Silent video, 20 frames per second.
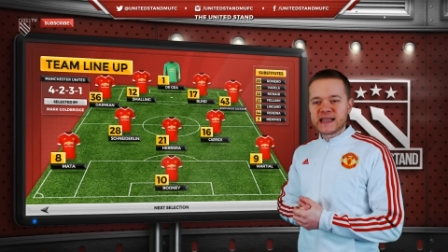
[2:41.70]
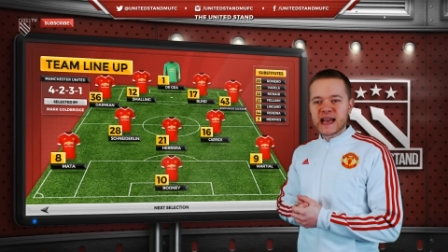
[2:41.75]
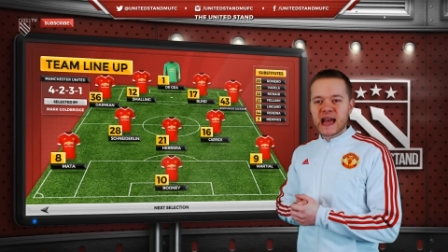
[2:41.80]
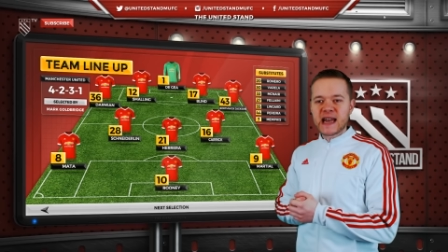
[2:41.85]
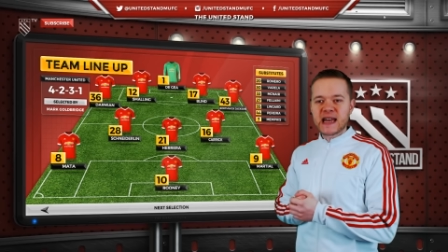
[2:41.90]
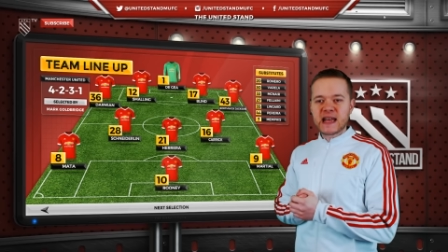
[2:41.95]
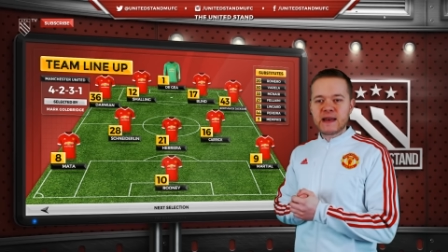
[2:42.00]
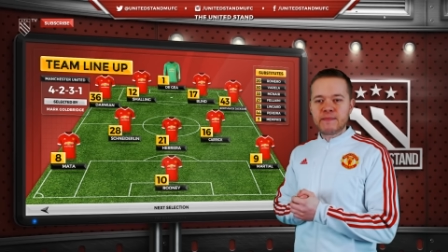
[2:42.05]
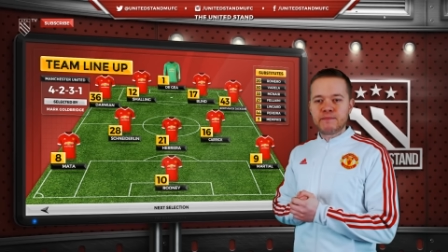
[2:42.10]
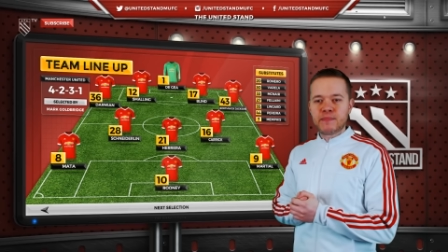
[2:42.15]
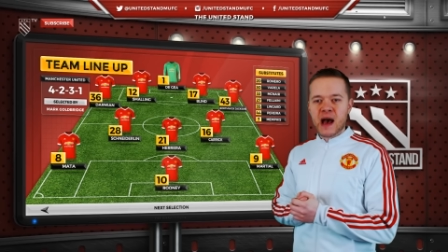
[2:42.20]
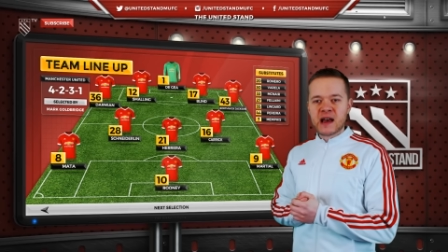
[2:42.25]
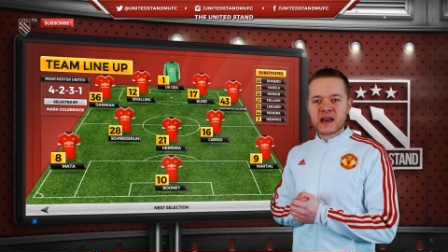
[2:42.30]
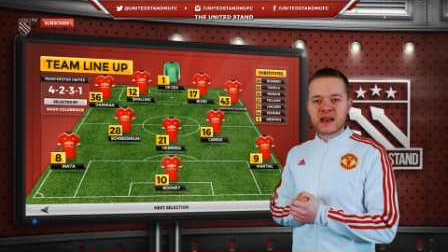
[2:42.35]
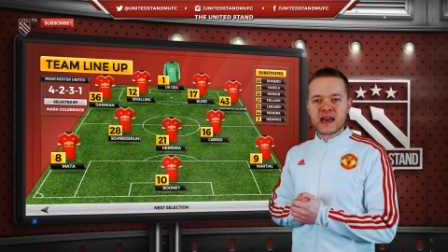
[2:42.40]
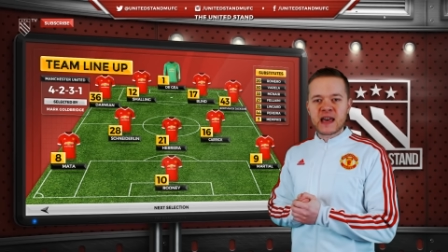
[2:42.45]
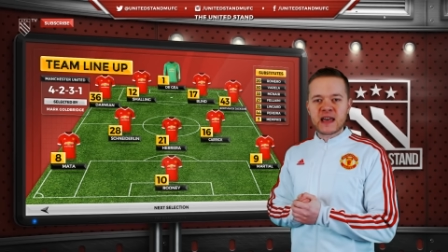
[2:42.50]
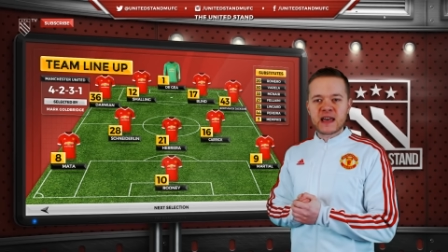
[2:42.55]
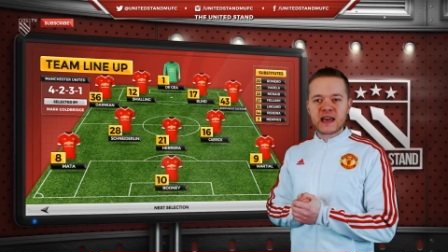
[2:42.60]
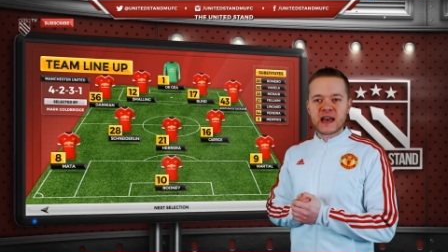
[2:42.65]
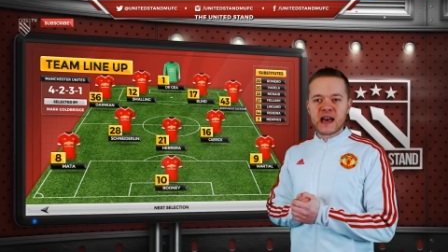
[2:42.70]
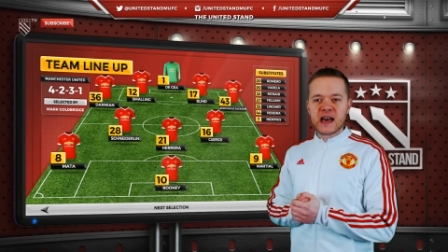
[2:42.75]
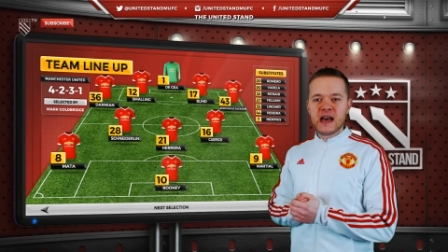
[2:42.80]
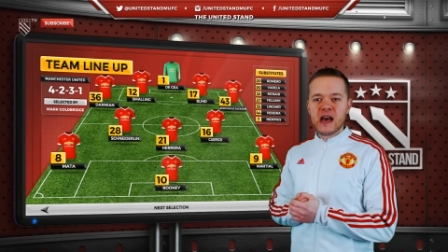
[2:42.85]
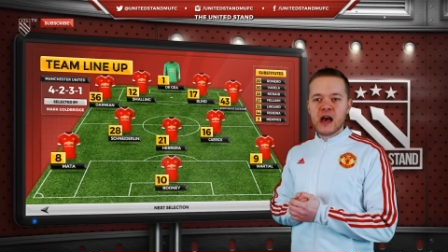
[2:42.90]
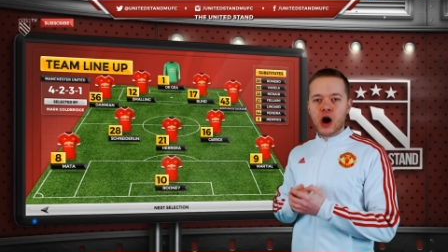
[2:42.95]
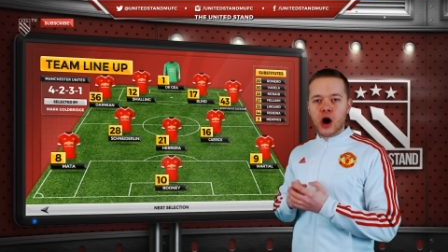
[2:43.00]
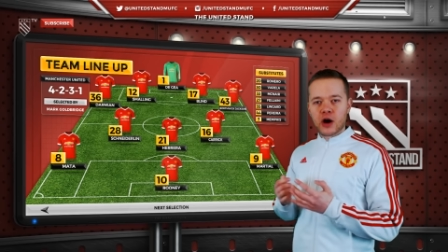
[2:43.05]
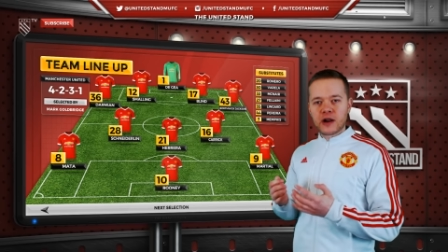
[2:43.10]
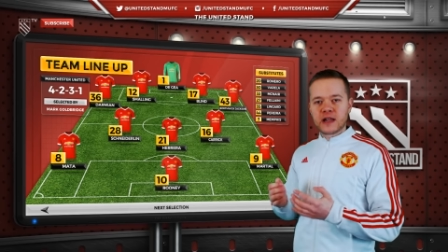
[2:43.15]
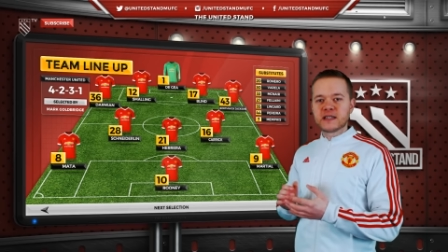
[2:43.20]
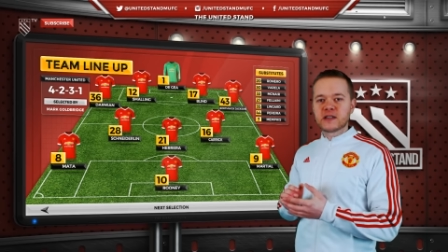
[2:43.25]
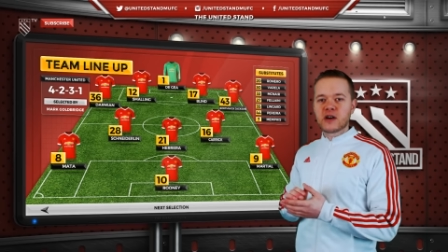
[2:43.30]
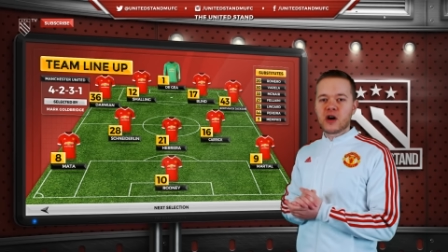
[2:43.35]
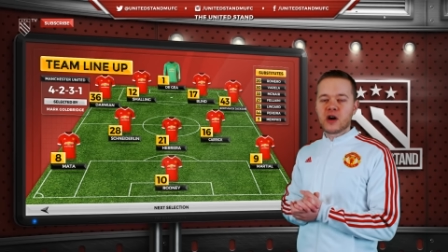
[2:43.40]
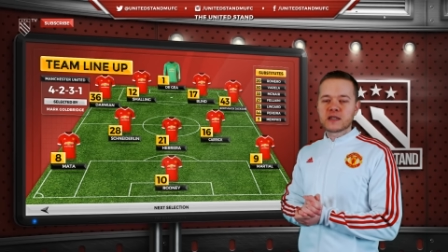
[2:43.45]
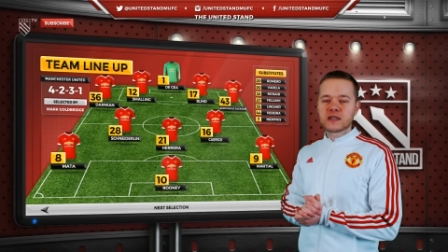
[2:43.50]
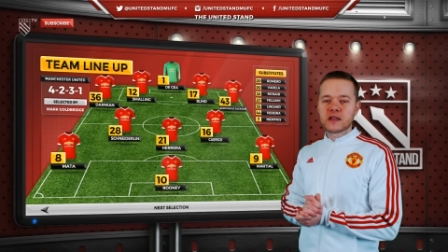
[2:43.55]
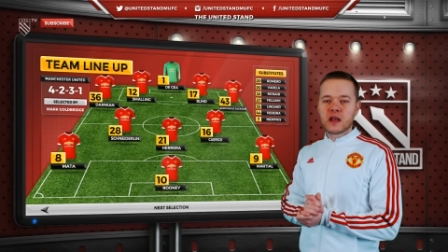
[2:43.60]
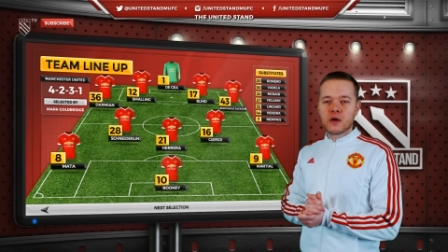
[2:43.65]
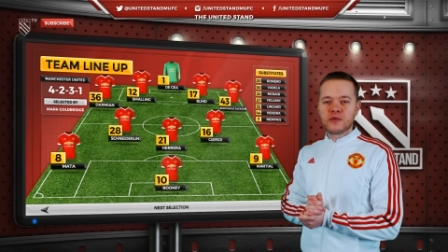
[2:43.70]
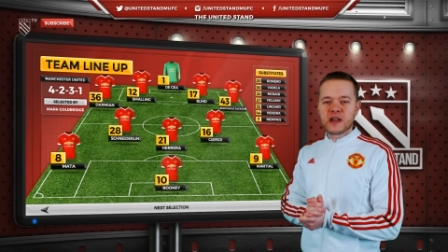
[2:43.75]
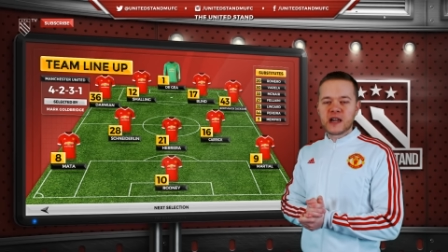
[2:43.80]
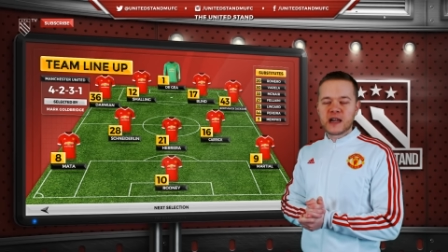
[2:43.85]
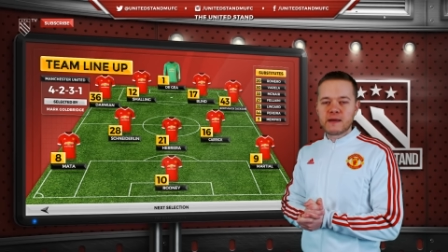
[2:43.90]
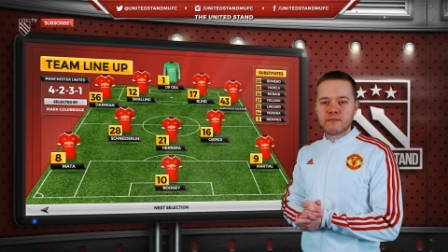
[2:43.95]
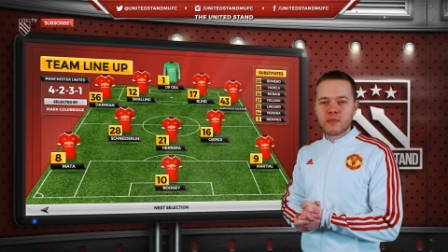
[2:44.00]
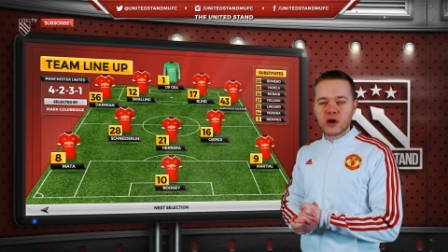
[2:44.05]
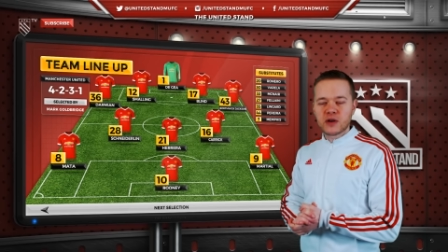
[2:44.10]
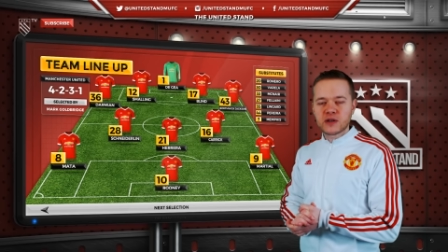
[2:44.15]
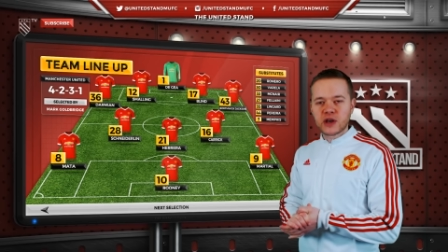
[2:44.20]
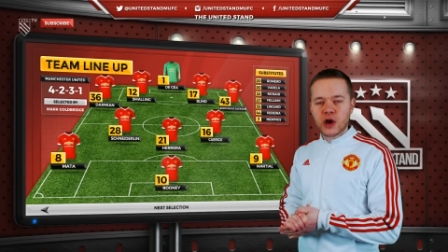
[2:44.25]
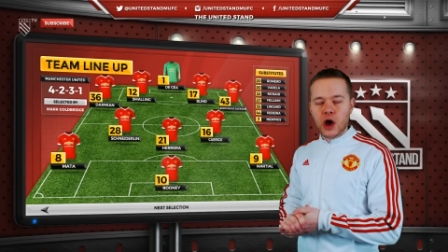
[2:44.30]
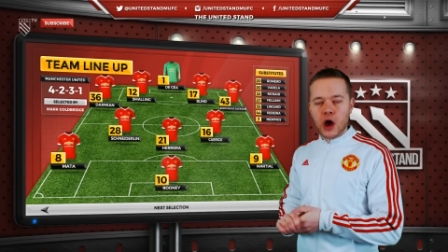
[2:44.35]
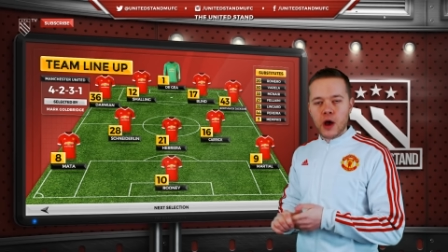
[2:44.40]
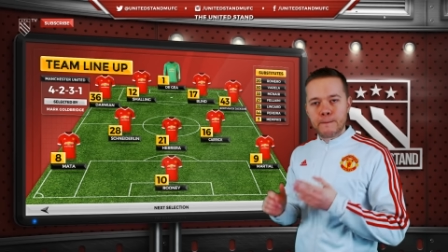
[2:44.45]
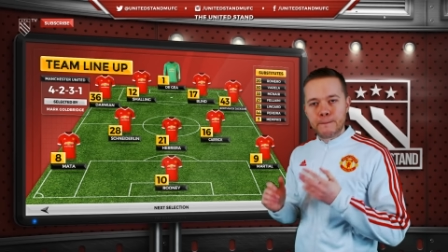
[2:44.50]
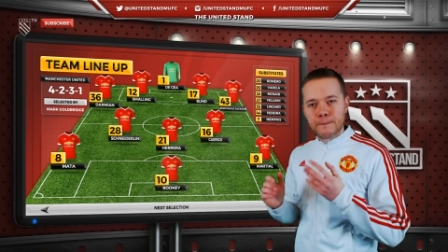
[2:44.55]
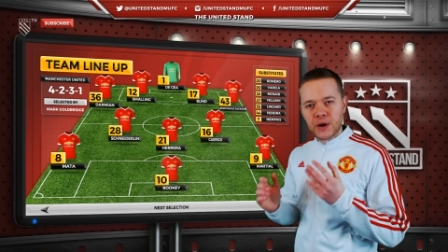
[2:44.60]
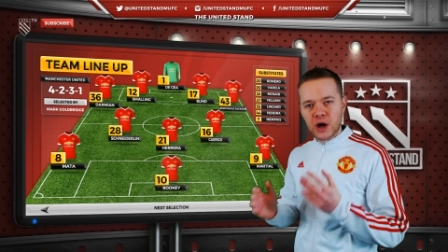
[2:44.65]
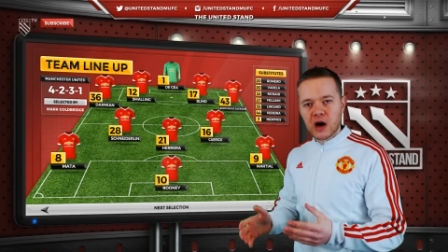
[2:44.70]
send him packing uh, on his arse like we did in Moscow.